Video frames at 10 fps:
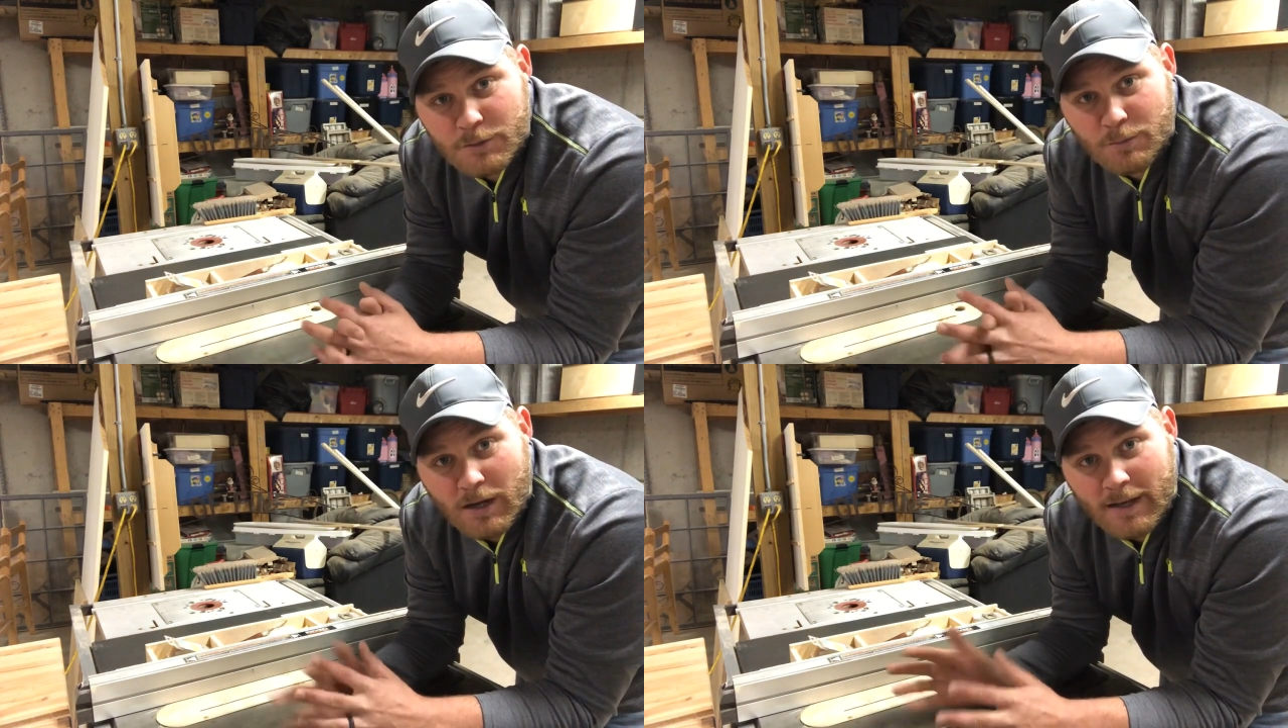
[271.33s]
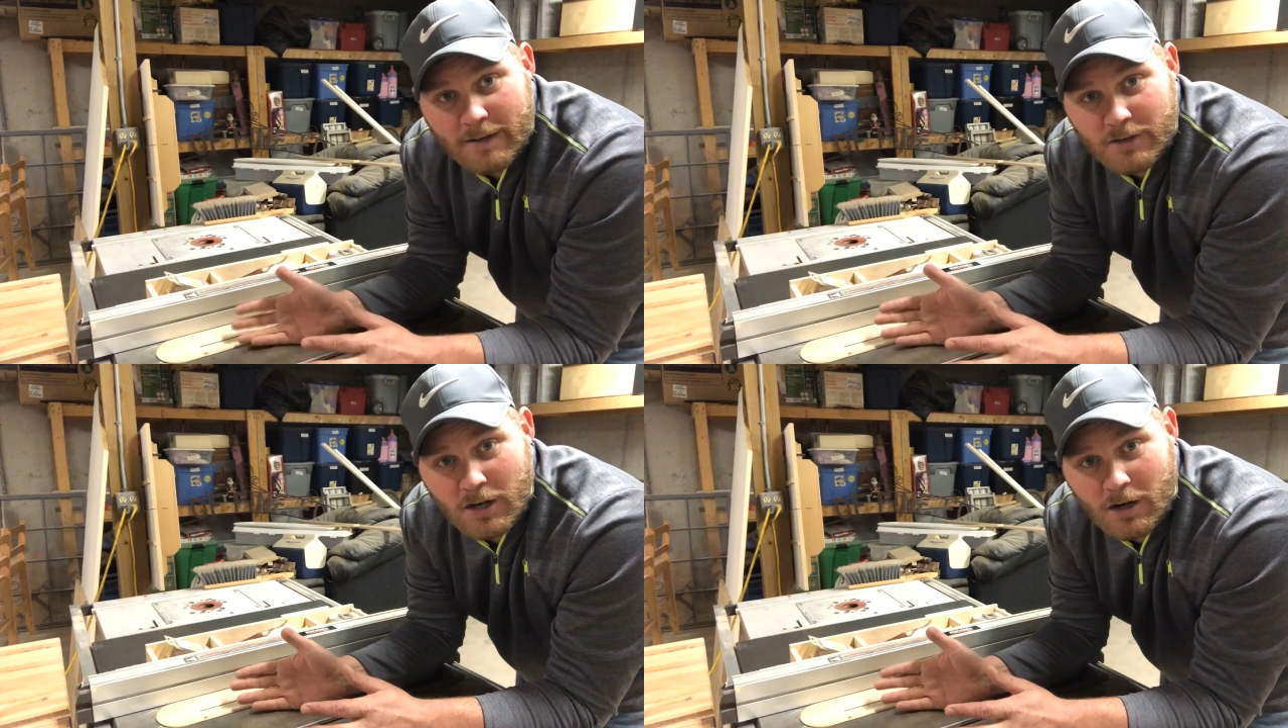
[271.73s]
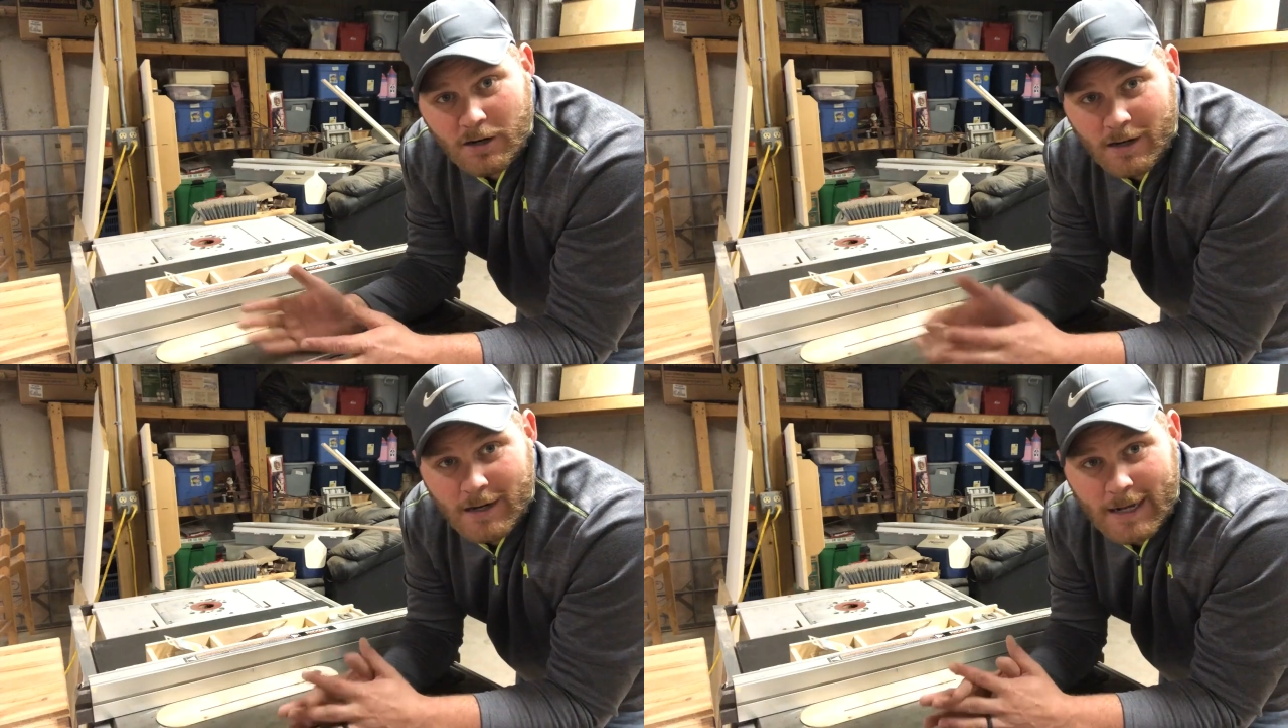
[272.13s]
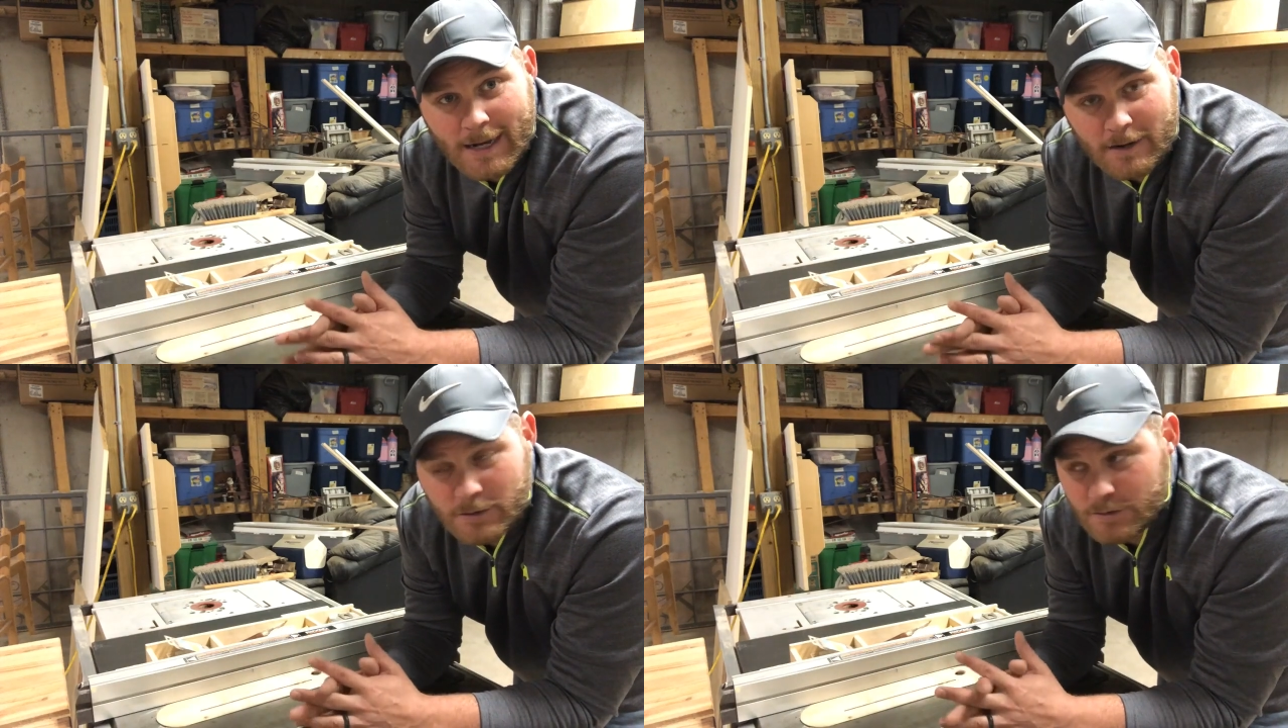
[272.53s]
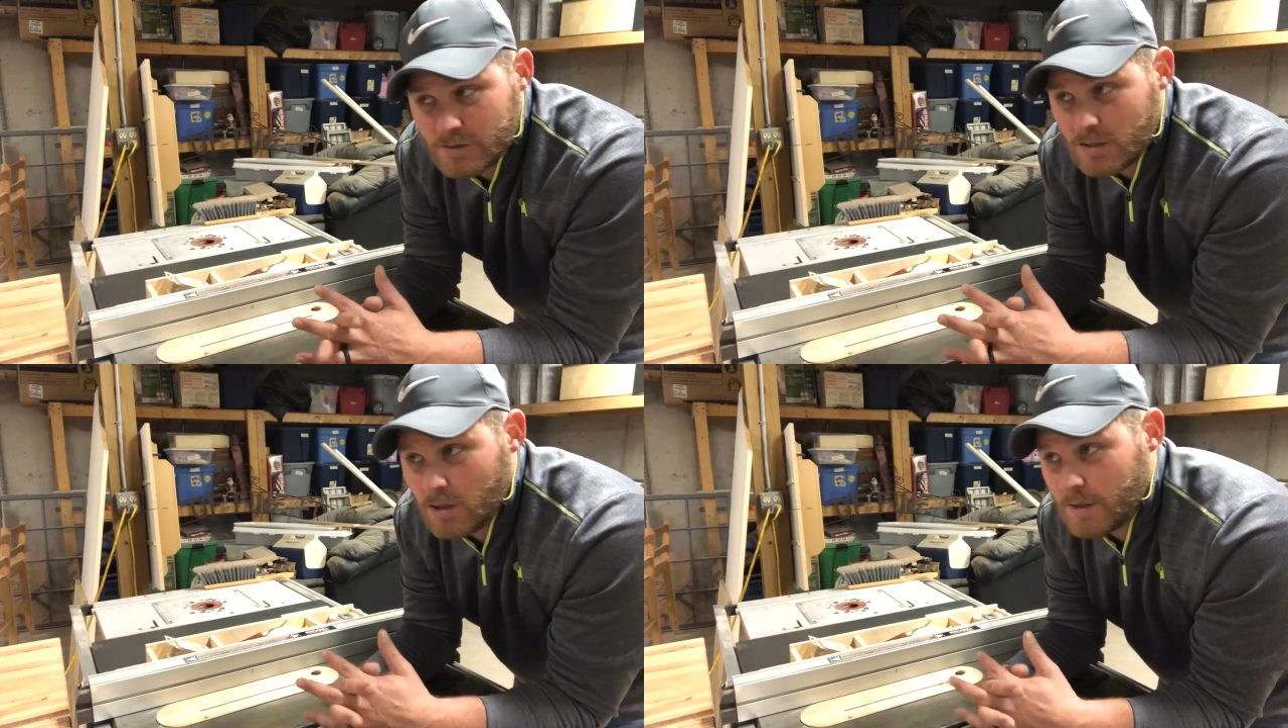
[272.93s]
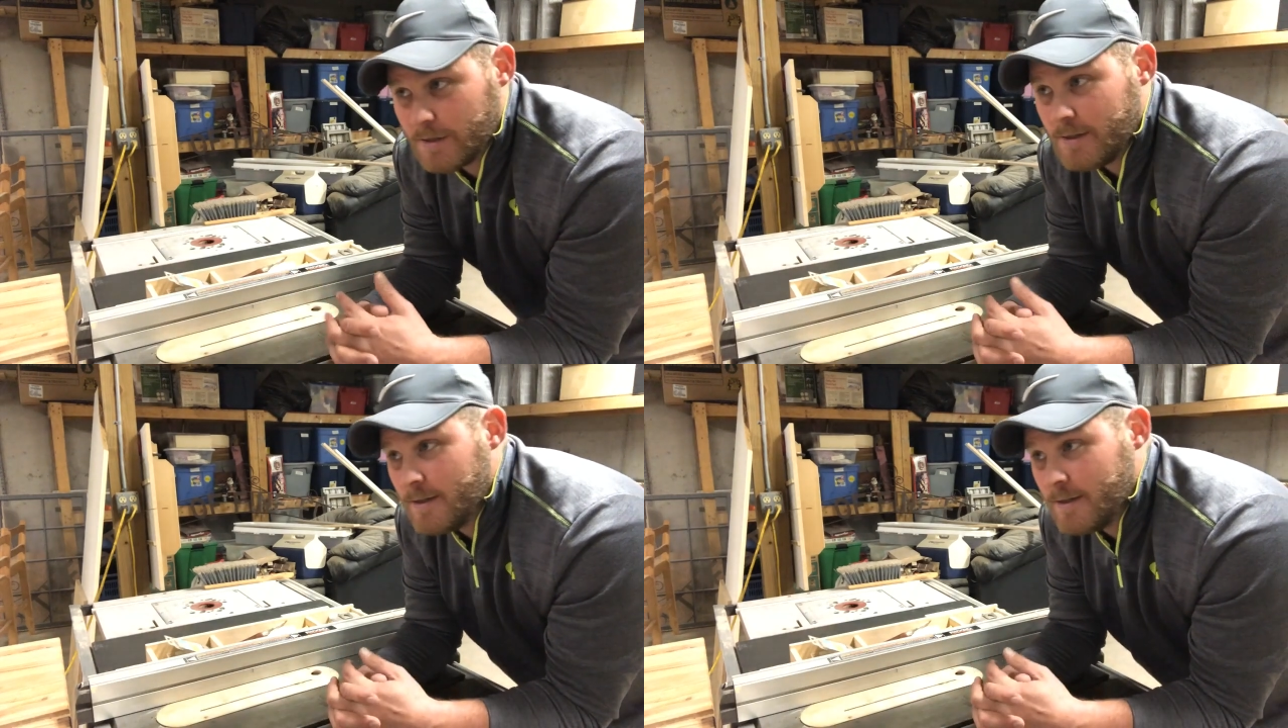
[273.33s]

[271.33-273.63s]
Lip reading: should probably have a guard on it. I don't use a guard.